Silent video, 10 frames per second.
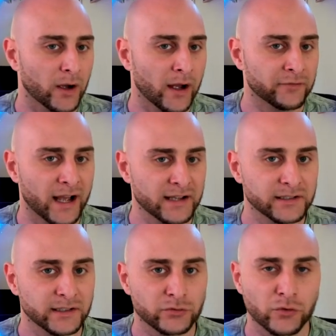I've
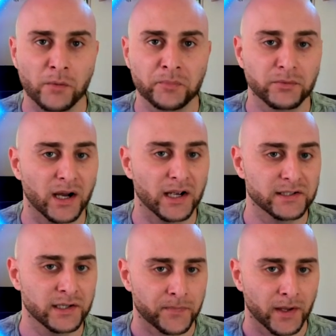asked it to
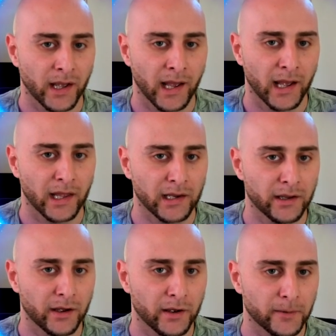optimize it, and
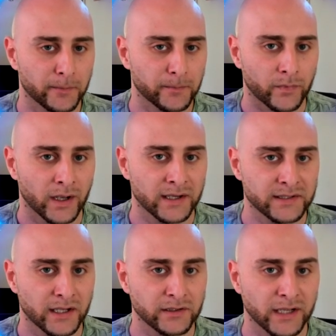I
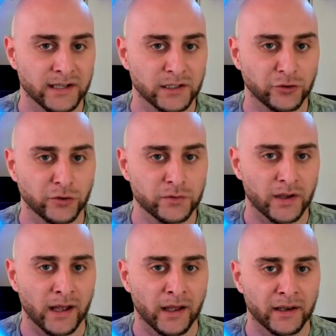said yes, and
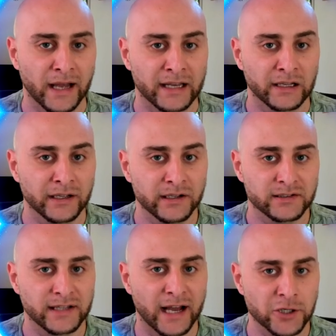use an
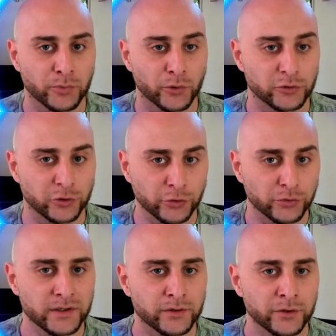analytics dashboard
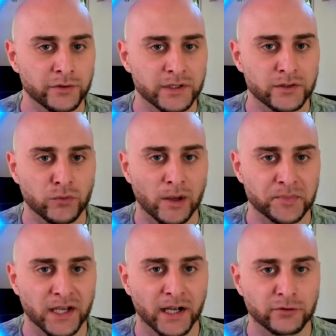too. Use this
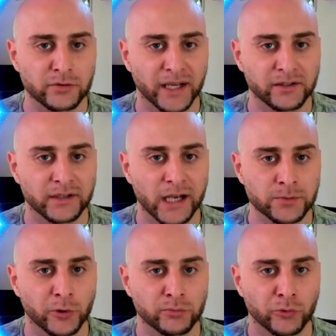website to make the
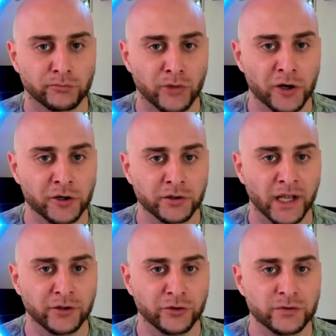dashboard more modern,
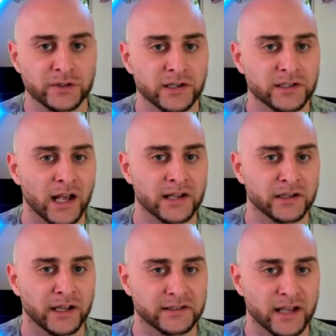and use this as
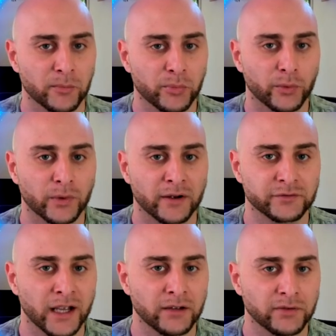an example. I've
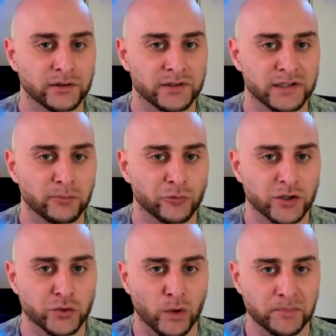gave it the
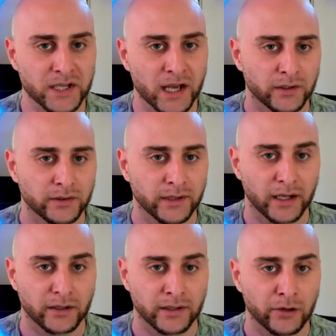SEMrush website
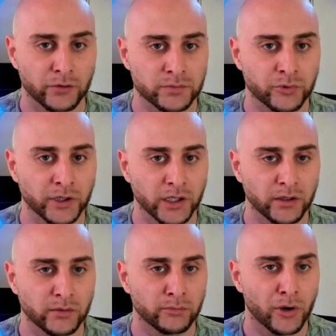that looks pretty
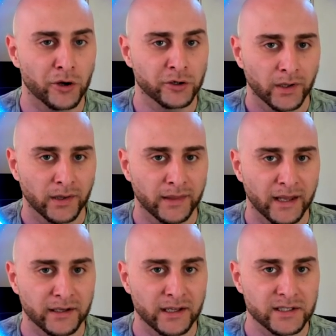modern.
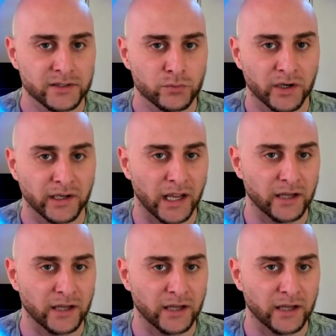Then that's what it gave